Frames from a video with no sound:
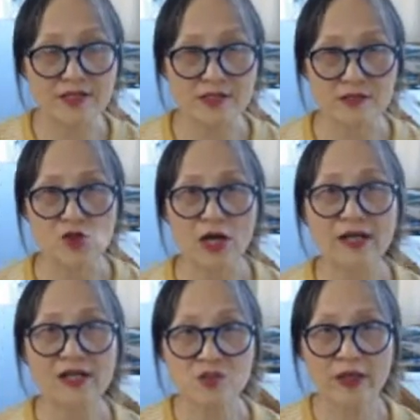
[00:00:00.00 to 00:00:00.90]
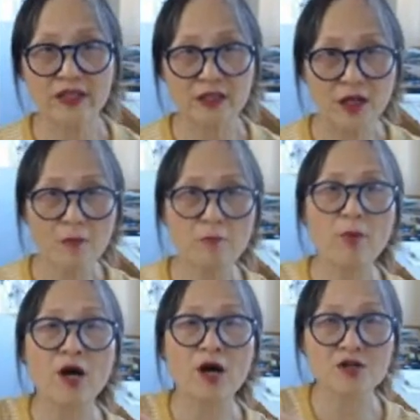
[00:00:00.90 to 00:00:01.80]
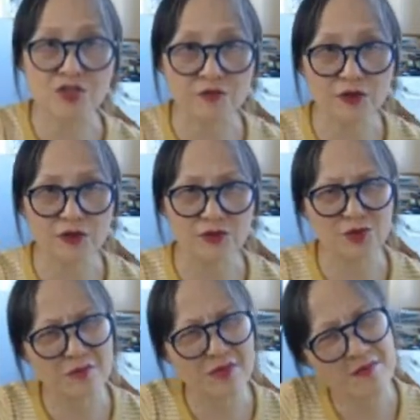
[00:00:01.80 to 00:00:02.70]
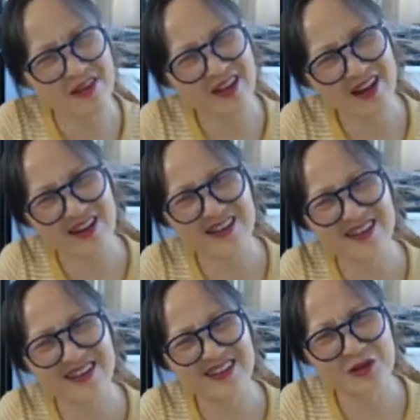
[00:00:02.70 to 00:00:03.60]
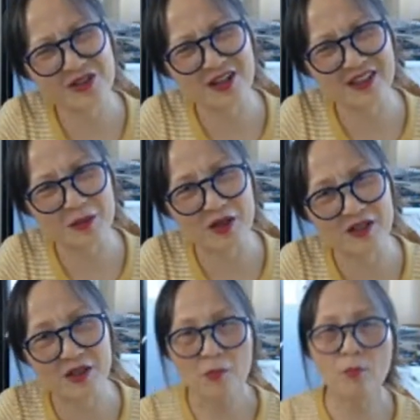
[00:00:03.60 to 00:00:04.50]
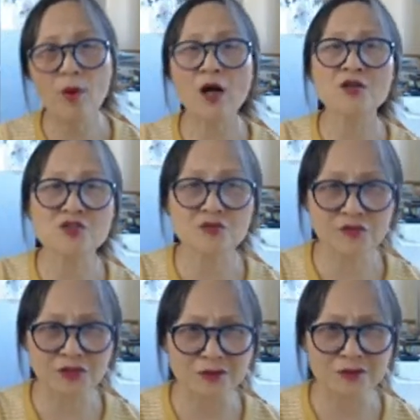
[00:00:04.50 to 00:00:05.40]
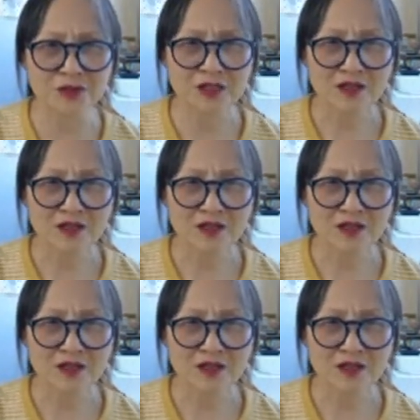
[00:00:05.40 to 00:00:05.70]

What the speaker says: Chinese painting, bird's view. Remember that? We talked about bird's view.